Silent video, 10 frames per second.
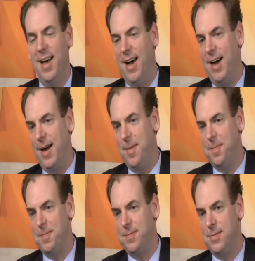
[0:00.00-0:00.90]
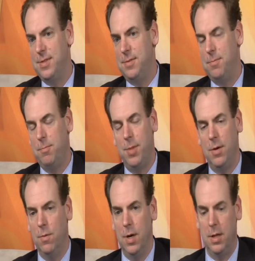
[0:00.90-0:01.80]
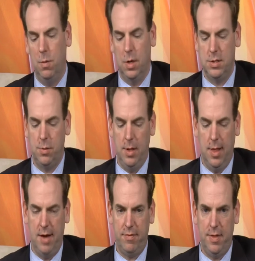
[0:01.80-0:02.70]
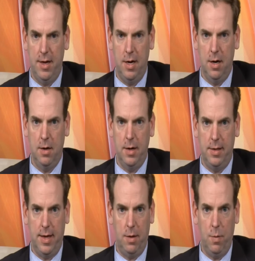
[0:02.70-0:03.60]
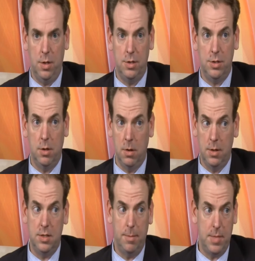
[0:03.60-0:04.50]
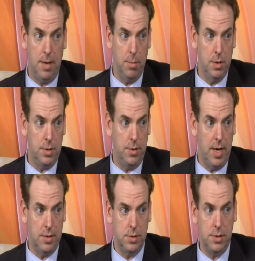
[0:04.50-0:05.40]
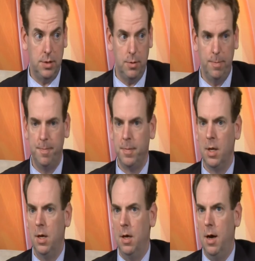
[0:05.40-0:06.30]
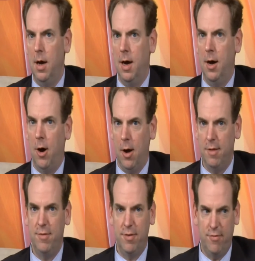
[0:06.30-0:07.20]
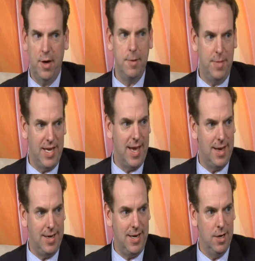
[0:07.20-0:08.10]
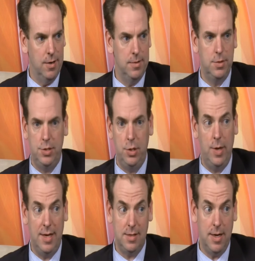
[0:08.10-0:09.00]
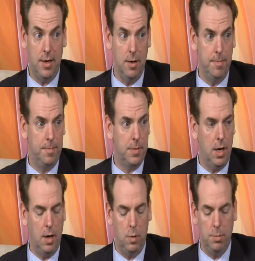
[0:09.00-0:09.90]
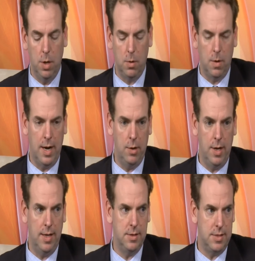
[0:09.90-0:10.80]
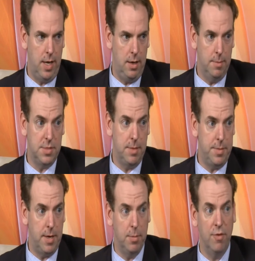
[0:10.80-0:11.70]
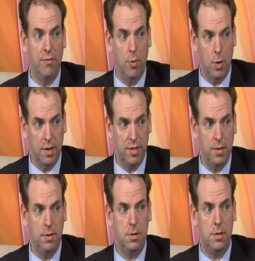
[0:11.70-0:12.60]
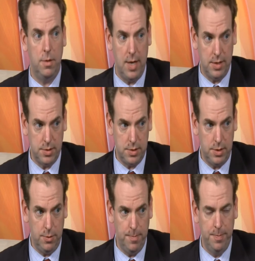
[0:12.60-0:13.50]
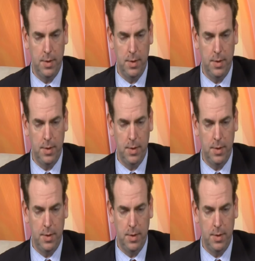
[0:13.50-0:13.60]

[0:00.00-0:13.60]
But really, once we left there, and that was early September 2002, all of the fun began here 2 days later. We broke ground on the stadium September 4th, 2002.